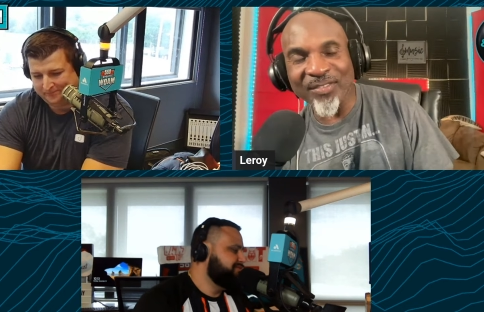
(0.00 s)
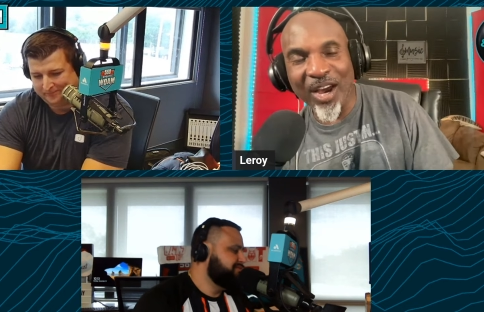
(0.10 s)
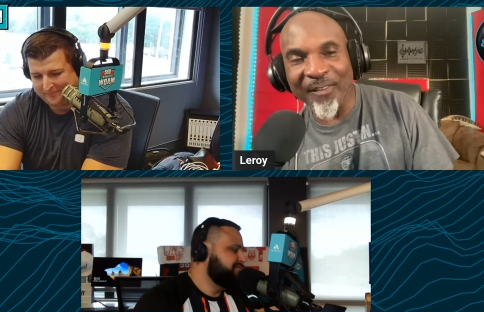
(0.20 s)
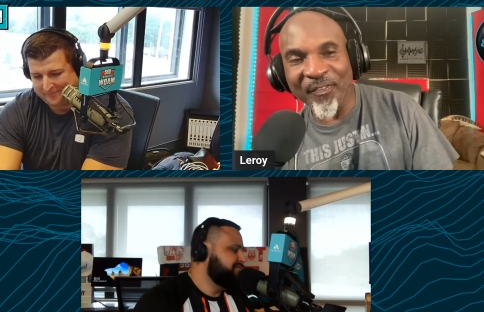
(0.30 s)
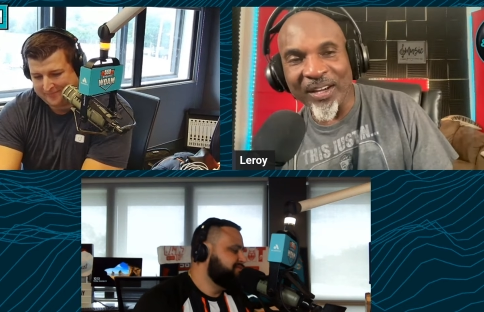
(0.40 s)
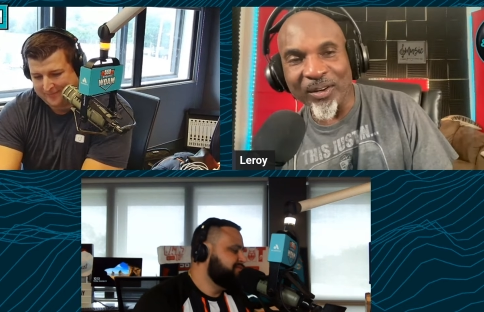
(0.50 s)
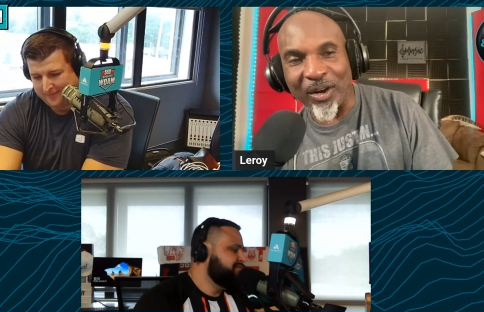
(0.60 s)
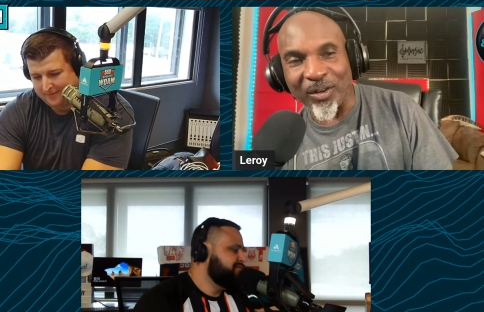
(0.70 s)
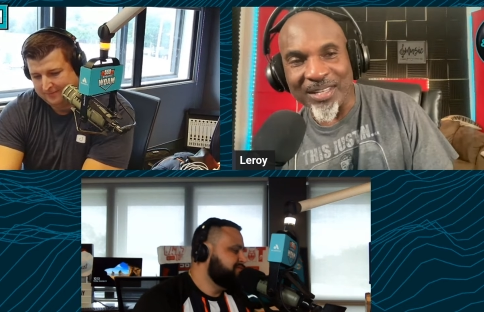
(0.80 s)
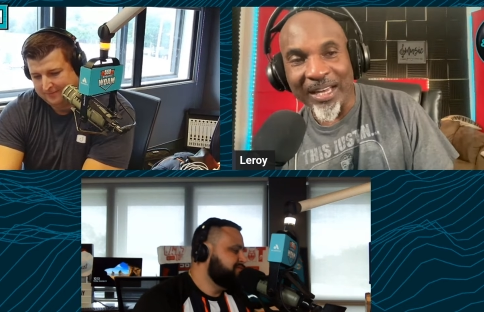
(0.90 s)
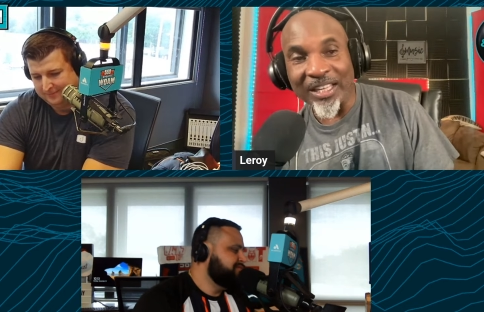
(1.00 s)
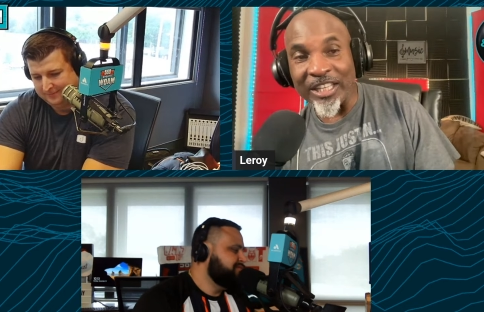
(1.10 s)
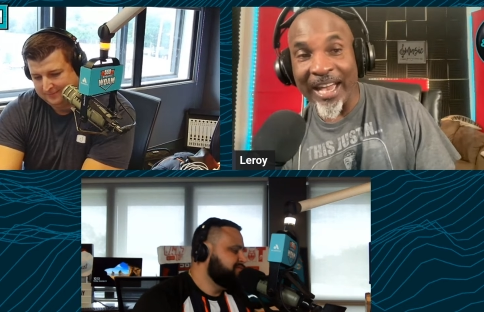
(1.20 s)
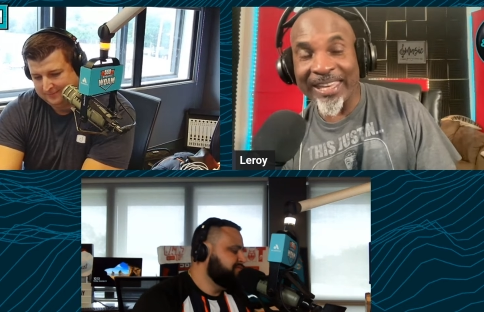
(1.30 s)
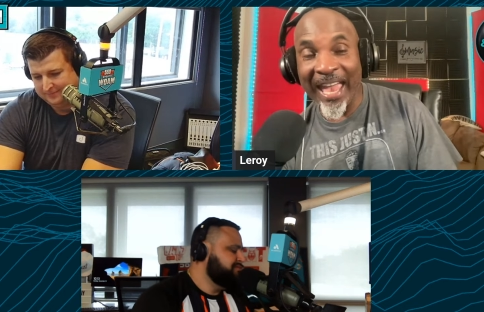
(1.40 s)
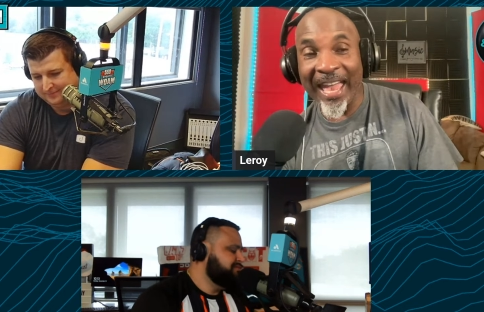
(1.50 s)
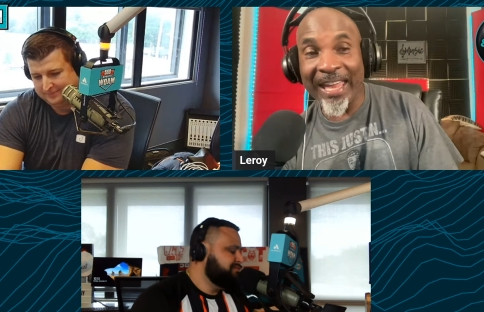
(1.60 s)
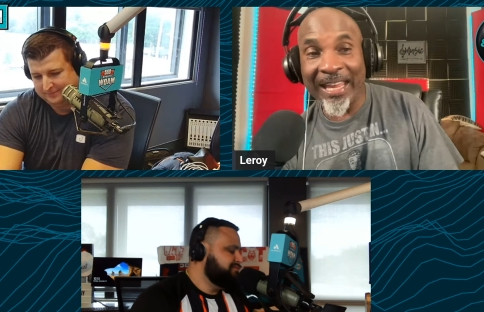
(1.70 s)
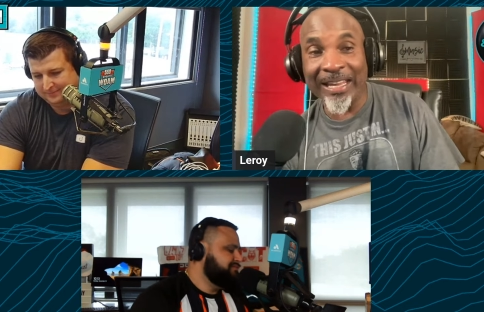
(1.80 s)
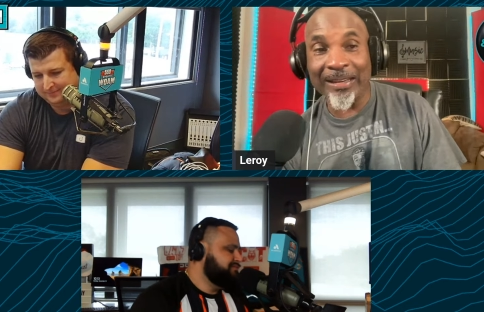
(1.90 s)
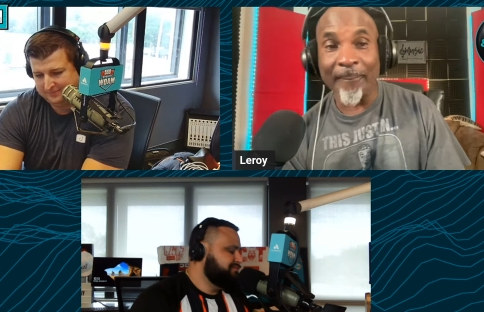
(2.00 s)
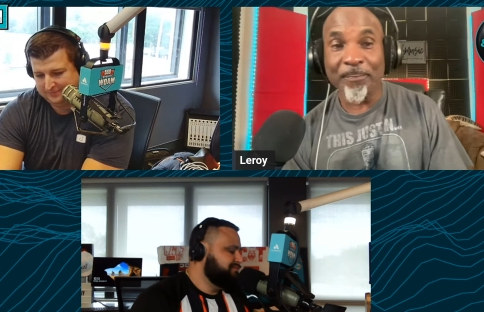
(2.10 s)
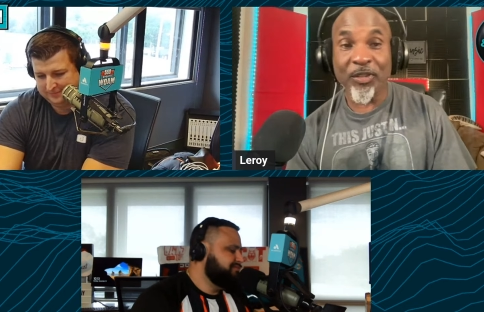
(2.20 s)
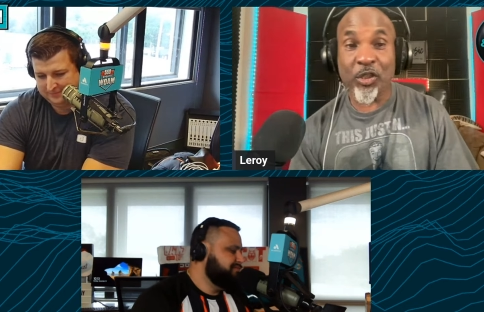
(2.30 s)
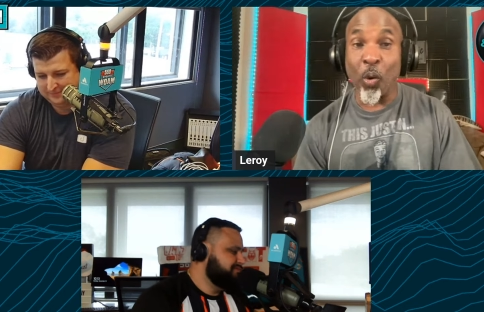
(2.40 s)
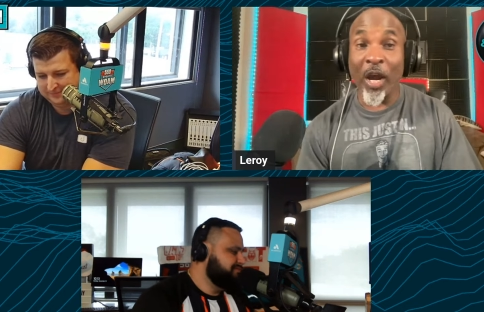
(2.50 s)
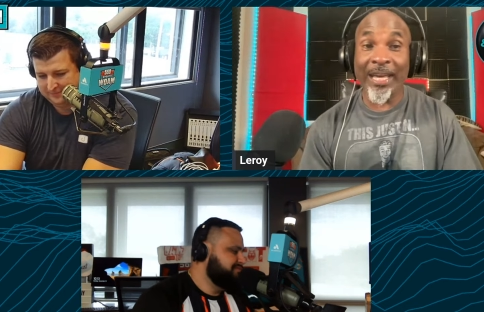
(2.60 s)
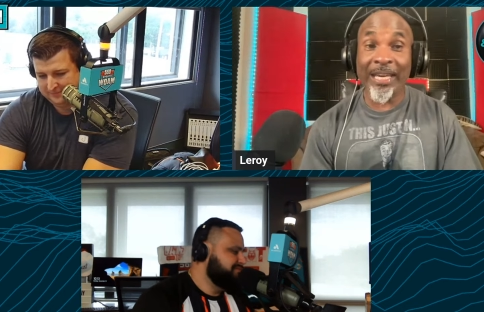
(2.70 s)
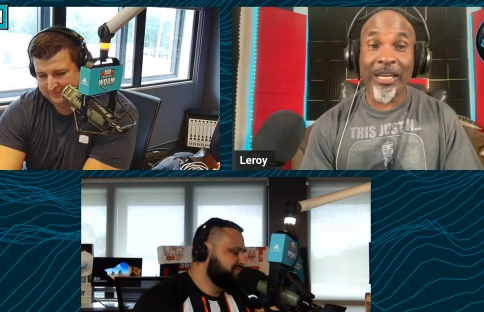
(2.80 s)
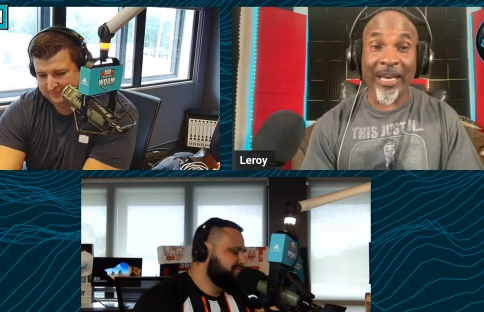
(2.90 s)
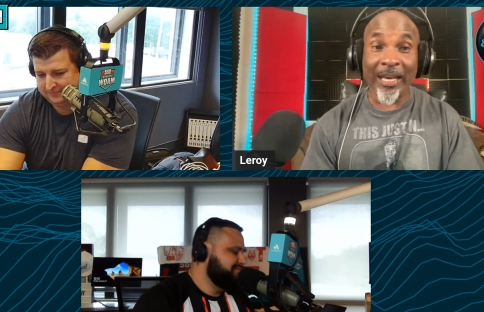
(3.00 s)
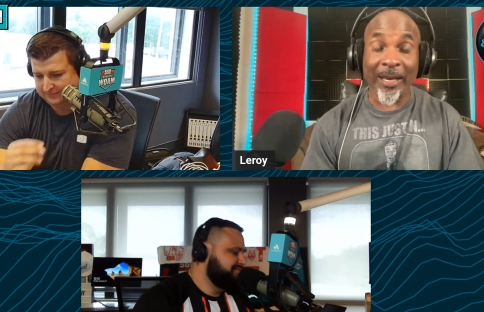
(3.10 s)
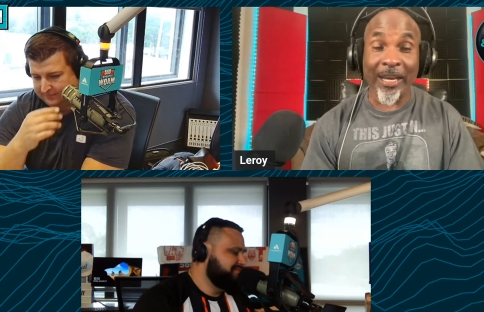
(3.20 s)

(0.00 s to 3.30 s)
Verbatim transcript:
Speaker 1: yard field goals. You can't hit it 20 in